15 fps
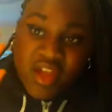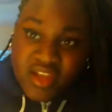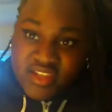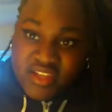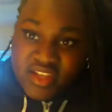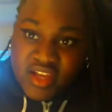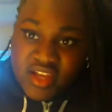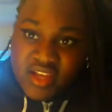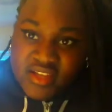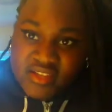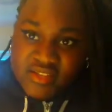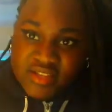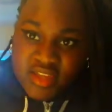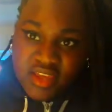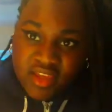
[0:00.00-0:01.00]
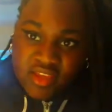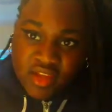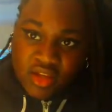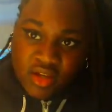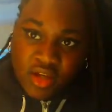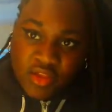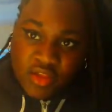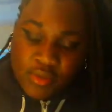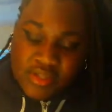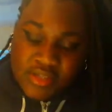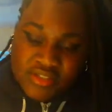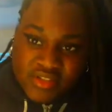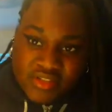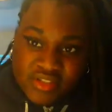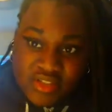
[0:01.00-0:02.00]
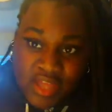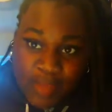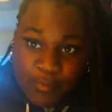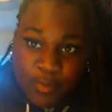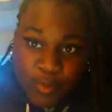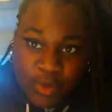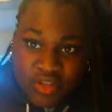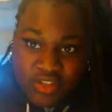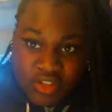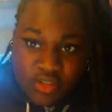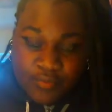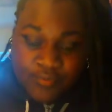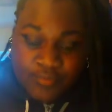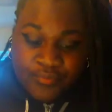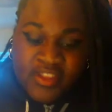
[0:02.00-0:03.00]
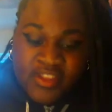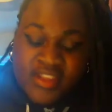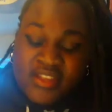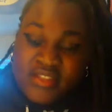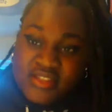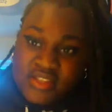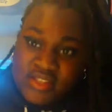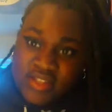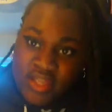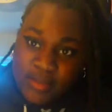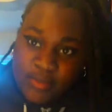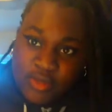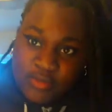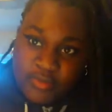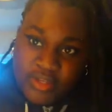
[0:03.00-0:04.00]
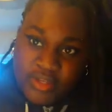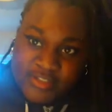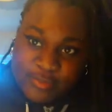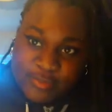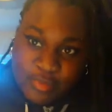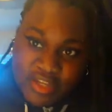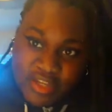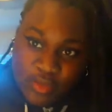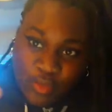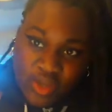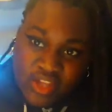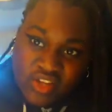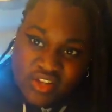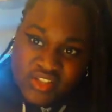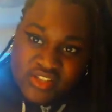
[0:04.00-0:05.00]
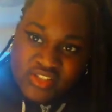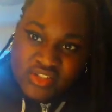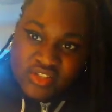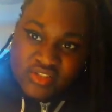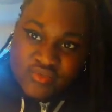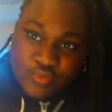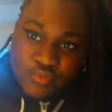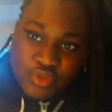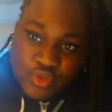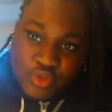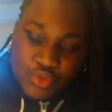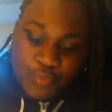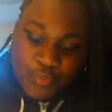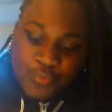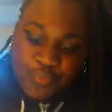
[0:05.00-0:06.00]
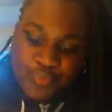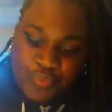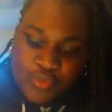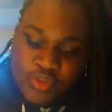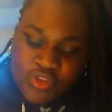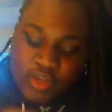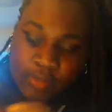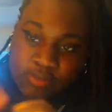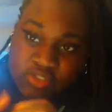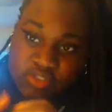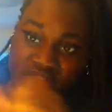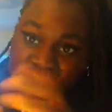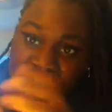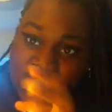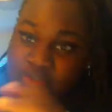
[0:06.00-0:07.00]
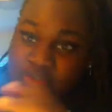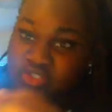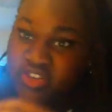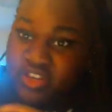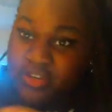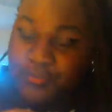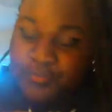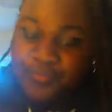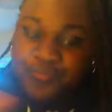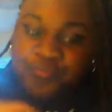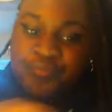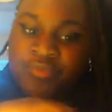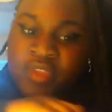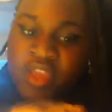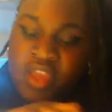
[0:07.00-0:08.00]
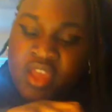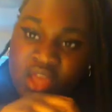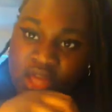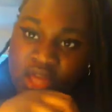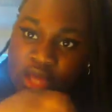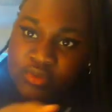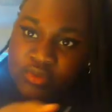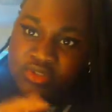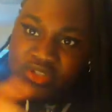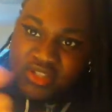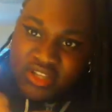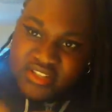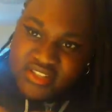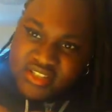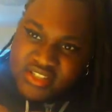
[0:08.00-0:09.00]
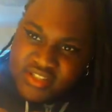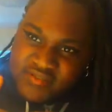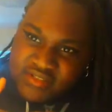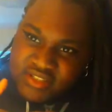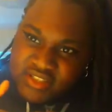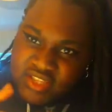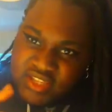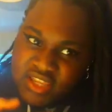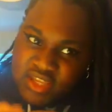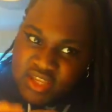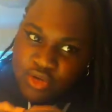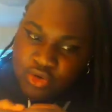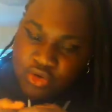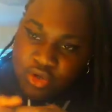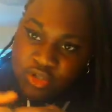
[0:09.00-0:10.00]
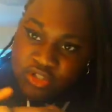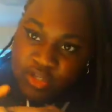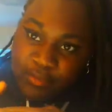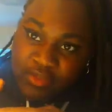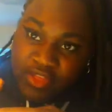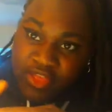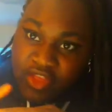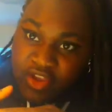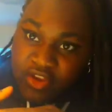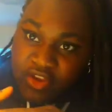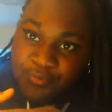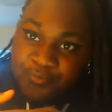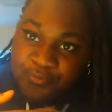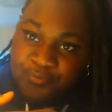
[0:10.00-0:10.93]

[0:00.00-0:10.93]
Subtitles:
Hi guys, Kpyyoung, otherwise known as Kpyyoung. Today I'm going to be explaining why I got excluded from school, so I'm just going to jump straight in. It was 2017 on October the 3rd.